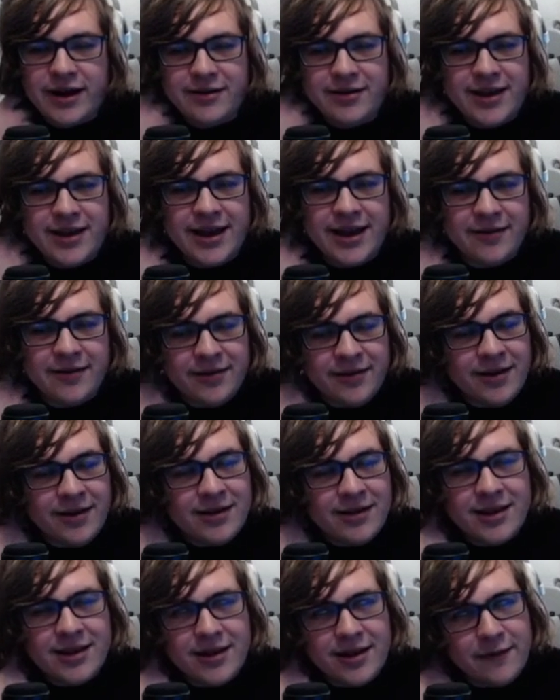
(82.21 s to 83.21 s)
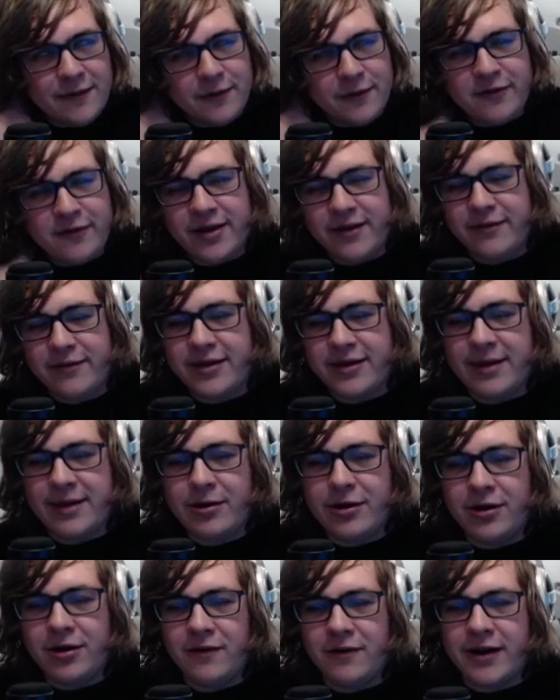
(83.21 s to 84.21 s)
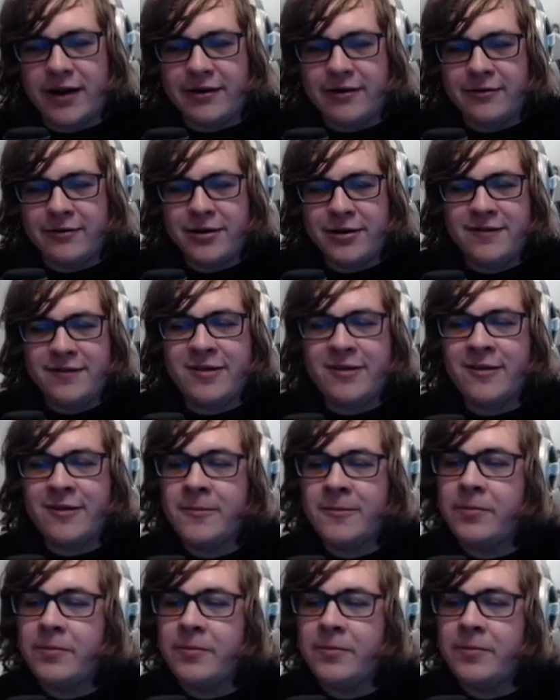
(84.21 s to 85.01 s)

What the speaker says: and in the first level of the game, Hall of Hieroglyphs.